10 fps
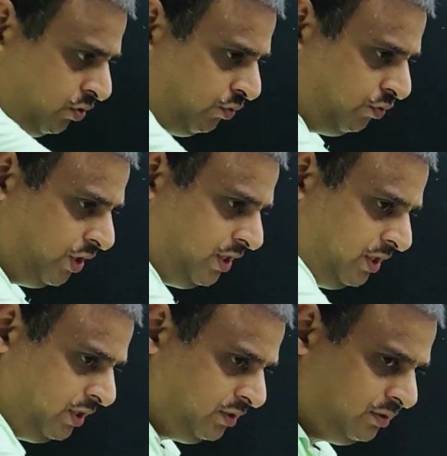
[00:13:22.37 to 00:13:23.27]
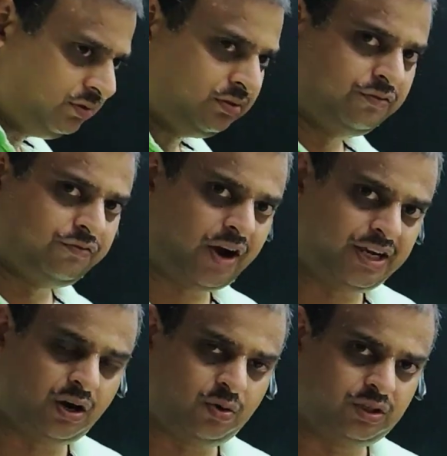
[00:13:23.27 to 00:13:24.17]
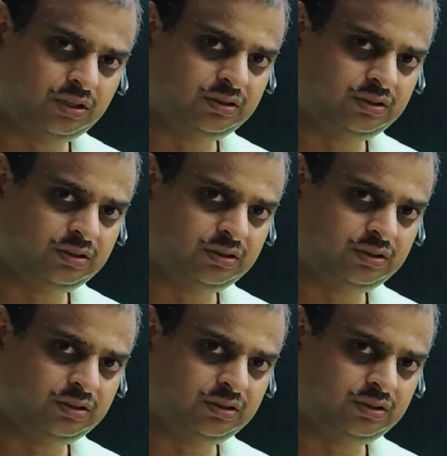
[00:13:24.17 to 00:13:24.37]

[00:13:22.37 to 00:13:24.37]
We find out